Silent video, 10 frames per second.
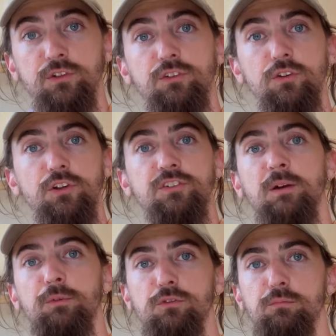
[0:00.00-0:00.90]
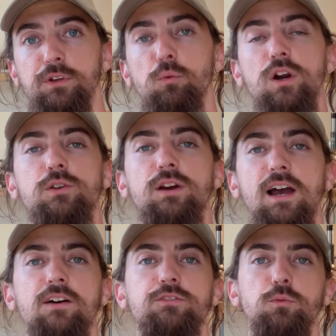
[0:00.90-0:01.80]
So those numbers would be what you
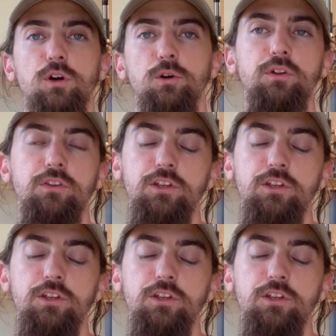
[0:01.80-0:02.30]
have to work with, that